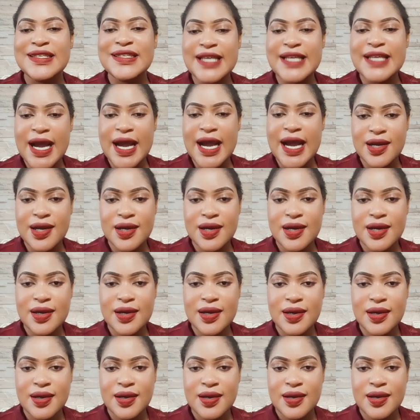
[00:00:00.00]
dark
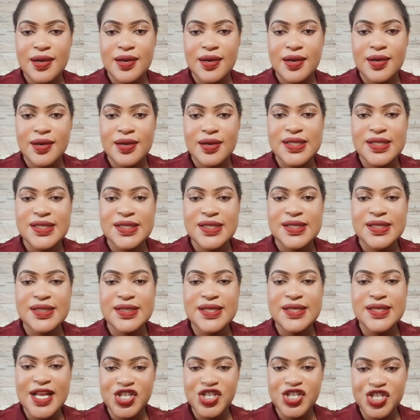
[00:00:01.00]

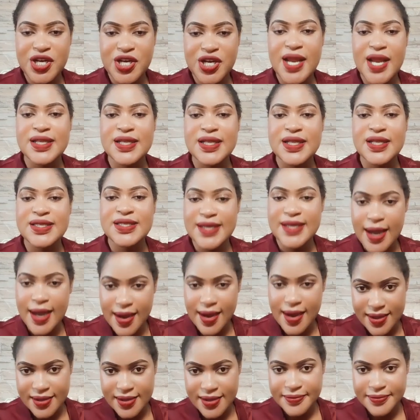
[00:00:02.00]
sunshine tag.